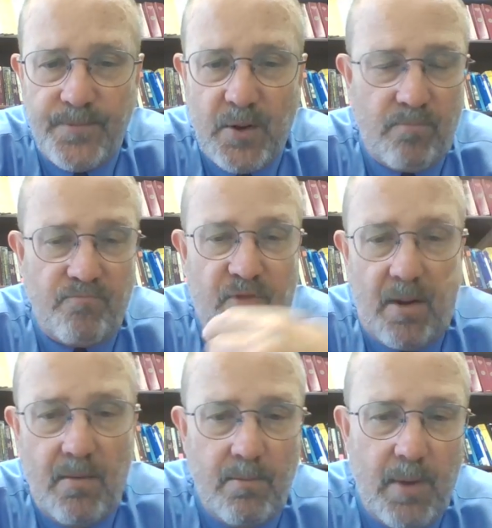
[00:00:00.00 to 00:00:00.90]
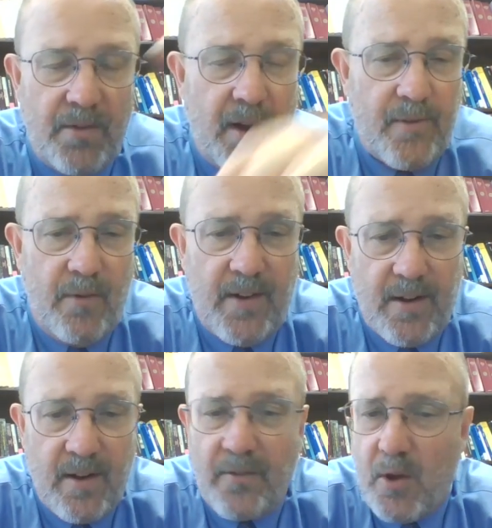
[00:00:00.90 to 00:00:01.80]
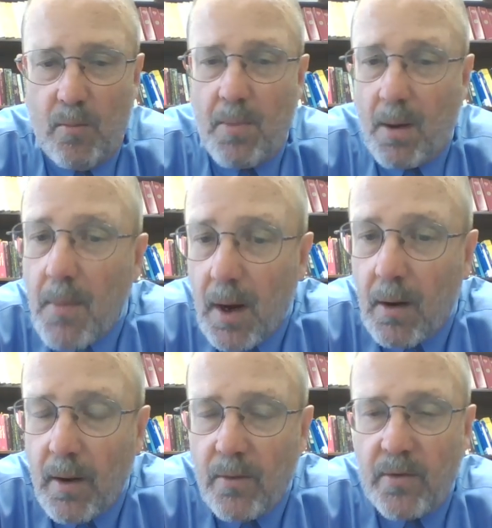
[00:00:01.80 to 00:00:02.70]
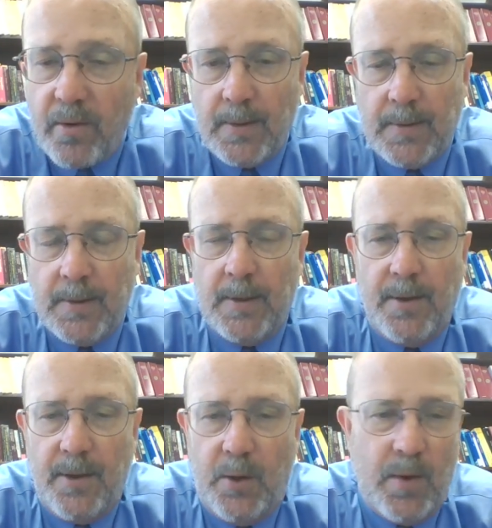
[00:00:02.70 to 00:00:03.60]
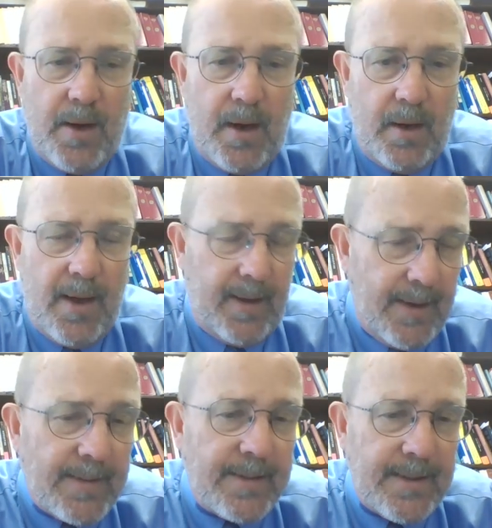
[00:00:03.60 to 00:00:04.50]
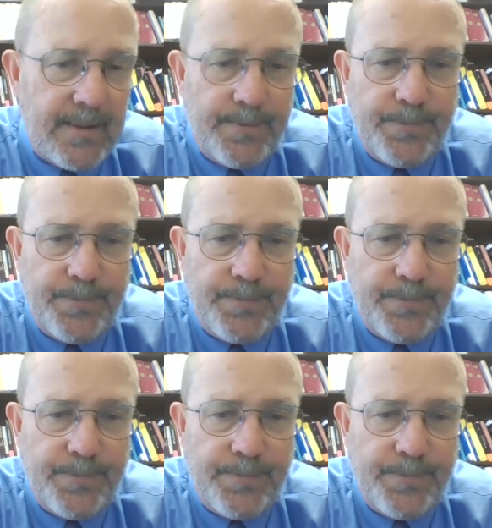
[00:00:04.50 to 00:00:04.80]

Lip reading: So buzz off, go find yourself. You barbarians, you are not like us.